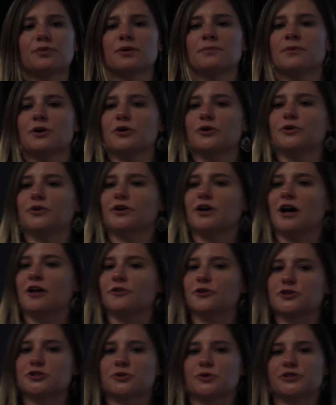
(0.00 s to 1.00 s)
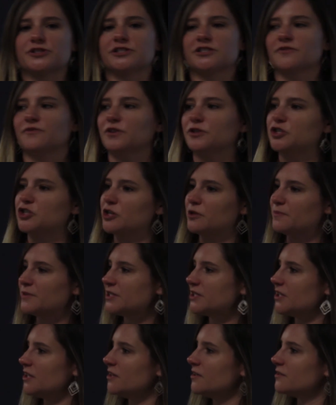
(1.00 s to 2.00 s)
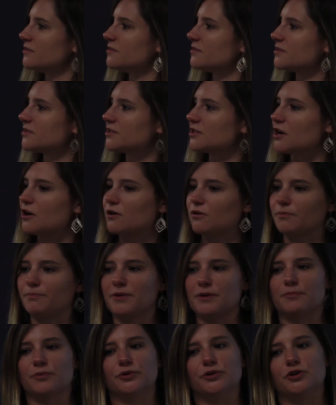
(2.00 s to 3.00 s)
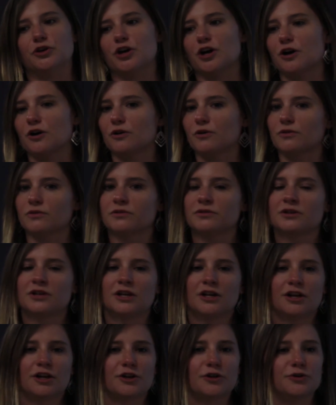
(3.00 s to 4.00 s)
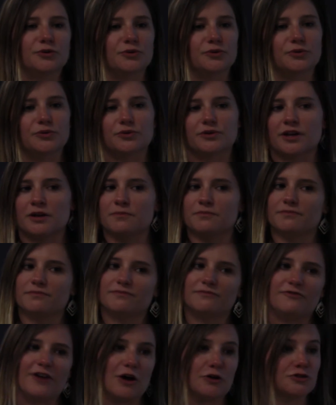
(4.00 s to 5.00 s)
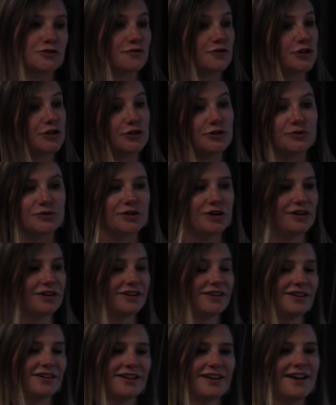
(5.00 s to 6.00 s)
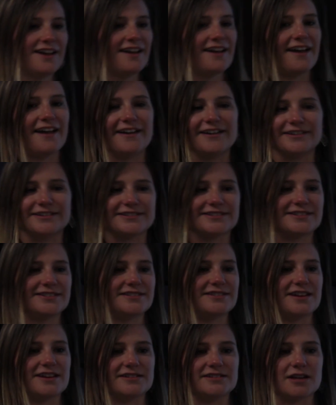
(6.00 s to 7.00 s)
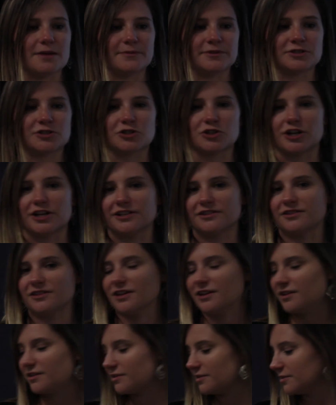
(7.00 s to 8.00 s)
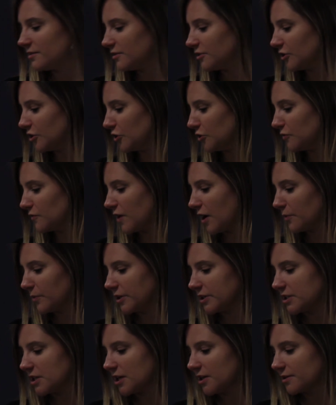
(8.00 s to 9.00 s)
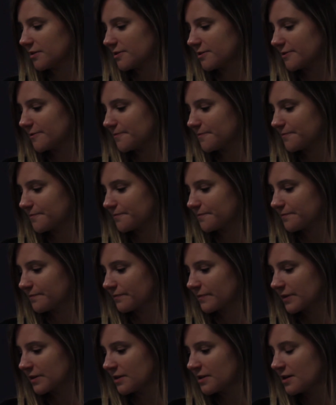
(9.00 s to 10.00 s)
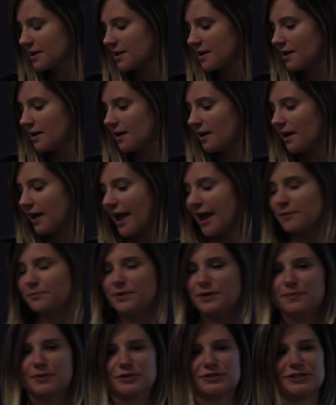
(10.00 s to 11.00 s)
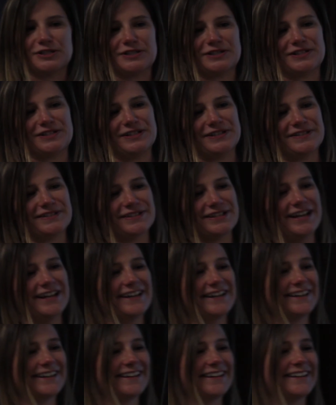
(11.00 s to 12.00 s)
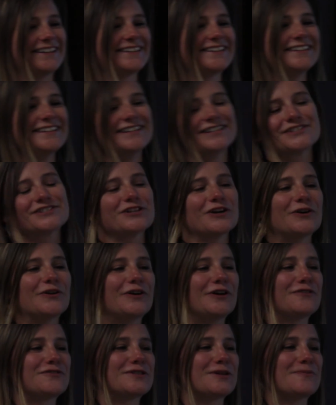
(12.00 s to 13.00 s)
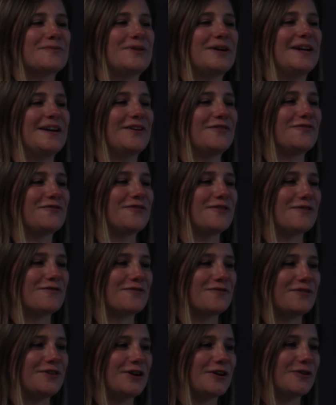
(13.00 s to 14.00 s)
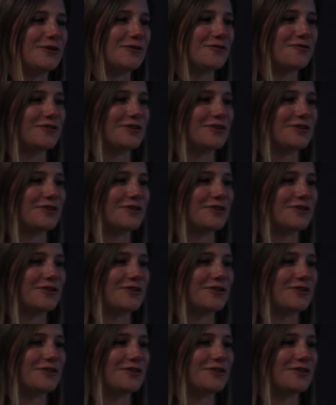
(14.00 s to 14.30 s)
promote other sources of legitimacy, so people you know who can vouch for you and demonstrate that you've got what it takes. And be persistent. So if you